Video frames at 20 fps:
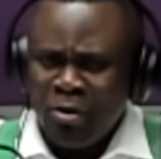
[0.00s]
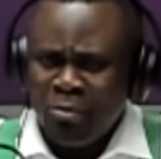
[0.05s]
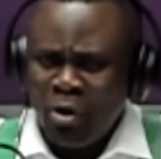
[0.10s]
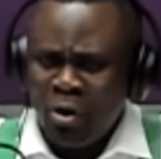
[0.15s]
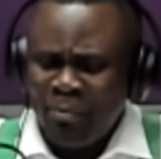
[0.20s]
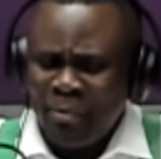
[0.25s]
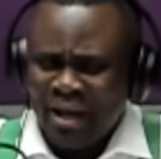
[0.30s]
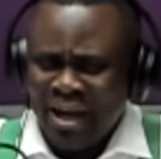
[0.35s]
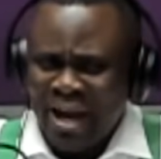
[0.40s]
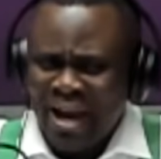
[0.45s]

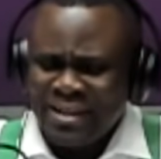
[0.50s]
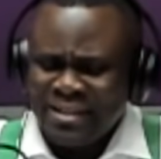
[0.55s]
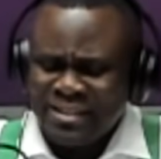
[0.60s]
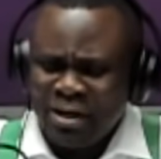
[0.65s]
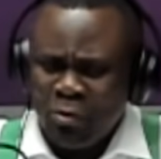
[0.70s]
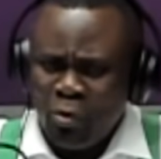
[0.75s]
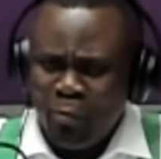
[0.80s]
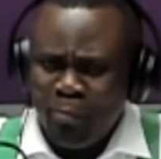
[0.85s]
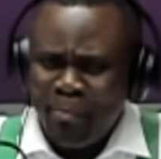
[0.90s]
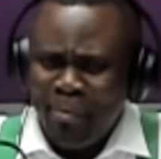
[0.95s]
When me
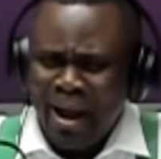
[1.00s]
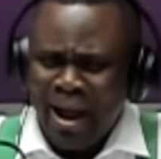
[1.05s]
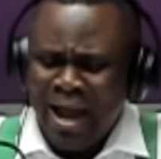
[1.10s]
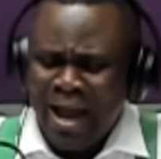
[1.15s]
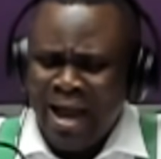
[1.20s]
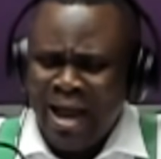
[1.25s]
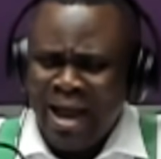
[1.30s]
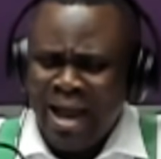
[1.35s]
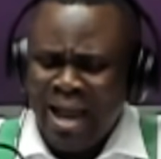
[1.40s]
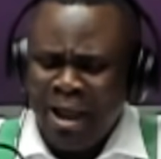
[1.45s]
kaisa wo ba
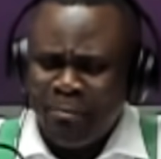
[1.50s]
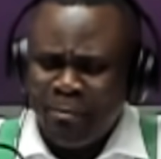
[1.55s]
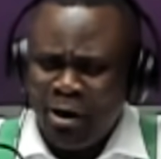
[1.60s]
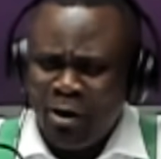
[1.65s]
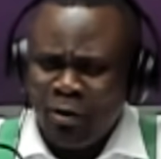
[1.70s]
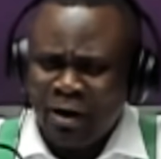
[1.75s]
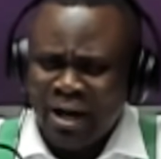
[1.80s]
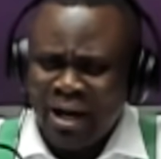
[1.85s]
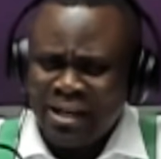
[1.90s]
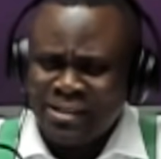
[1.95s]
ha e
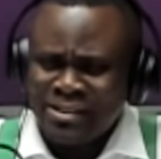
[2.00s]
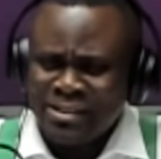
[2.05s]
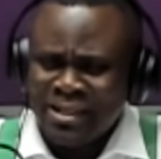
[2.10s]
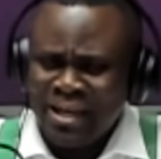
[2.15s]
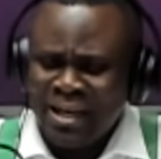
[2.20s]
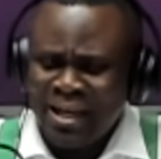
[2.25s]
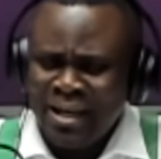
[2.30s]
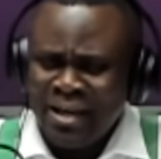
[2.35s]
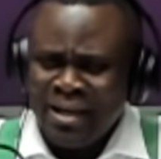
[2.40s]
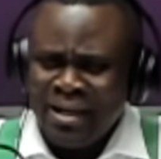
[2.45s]
ma o ka
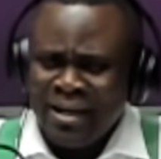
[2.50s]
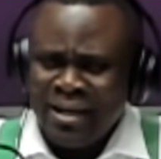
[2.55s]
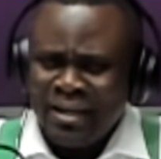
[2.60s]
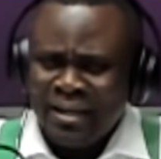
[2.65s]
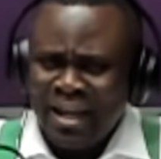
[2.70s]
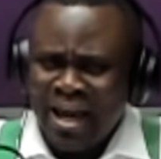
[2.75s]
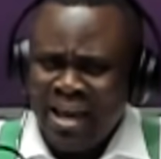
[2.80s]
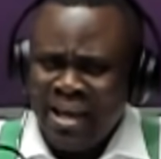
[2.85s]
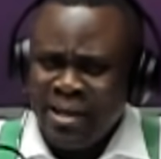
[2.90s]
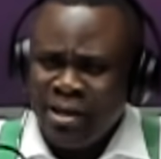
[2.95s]
say
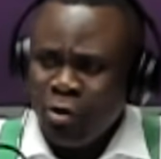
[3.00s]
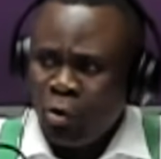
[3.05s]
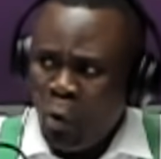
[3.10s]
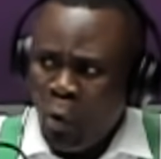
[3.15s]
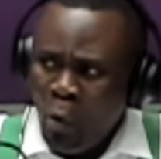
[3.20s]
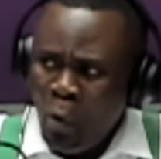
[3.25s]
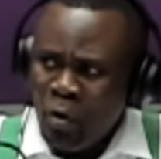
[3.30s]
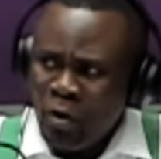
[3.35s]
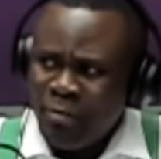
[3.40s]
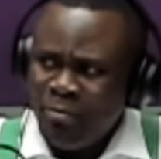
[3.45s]
na a
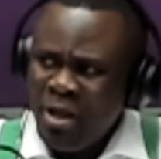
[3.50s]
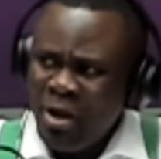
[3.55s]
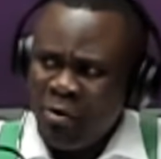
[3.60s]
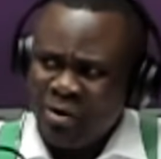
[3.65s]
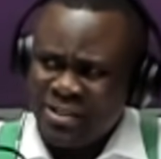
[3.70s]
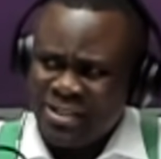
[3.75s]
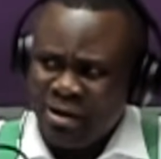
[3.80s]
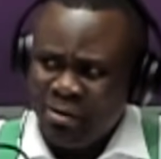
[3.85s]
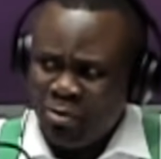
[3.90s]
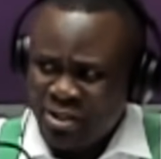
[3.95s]
code be
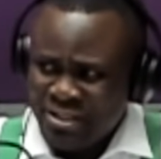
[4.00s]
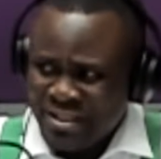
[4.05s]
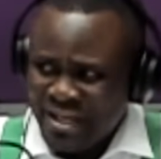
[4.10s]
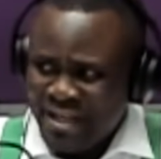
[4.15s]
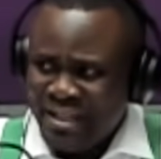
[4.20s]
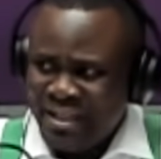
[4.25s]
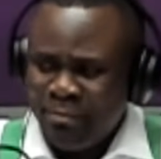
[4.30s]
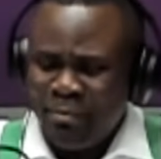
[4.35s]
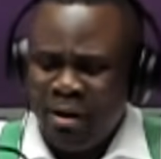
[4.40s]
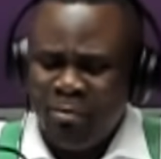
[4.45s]
or some
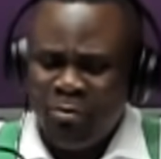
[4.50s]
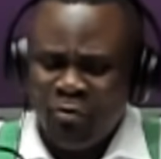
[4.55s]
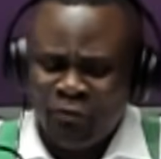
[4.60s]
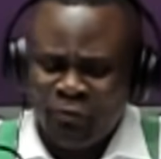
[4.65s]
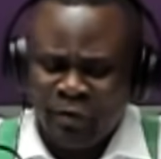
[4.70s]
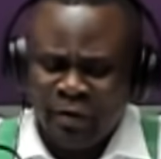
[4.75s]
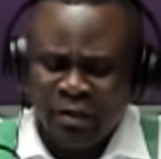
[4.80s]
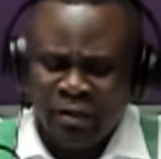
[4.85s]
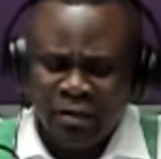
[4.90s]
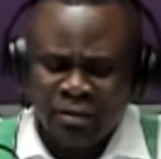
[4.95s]
send them mo
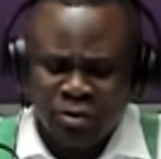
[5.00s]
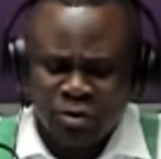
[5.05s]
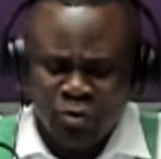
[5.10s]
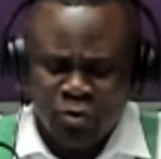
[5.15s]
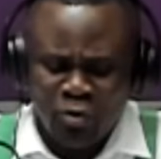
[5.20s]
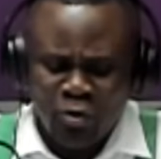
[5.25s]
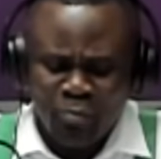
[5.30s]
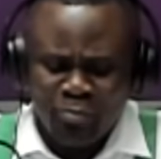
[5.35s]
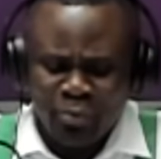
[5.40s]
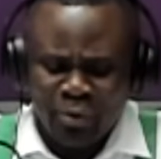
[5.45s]
failed
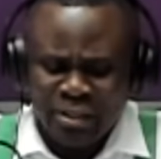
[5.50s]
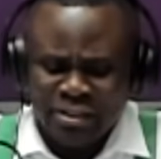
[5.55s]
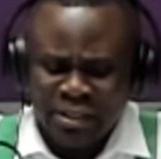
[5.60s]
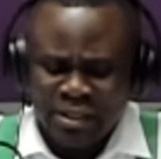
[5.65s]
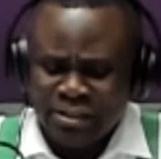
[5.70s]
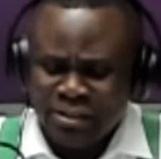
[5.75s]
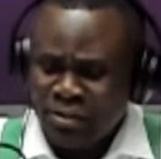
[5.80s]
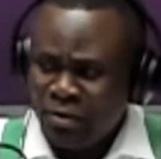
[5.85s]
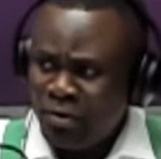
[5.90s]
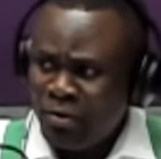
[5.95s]
operators